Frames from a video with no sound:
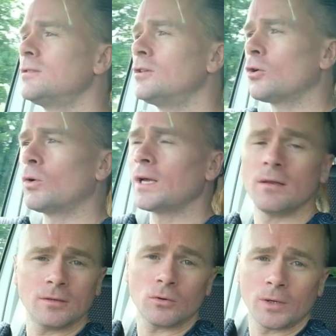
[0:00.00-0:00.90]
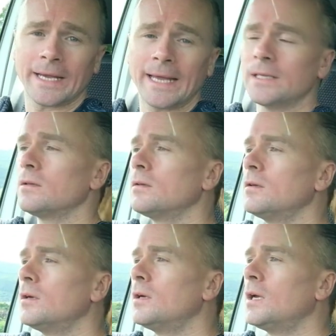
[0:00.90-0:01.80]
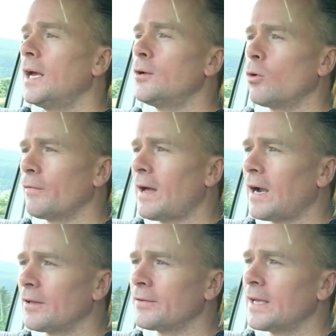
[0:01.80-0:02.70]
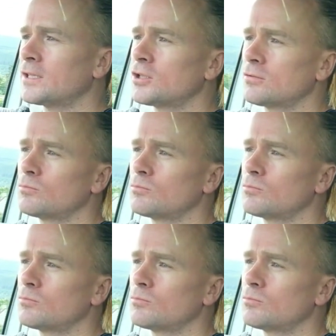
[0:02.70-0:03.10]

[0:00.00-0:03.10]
you're gonna get in Northern Ireland. It's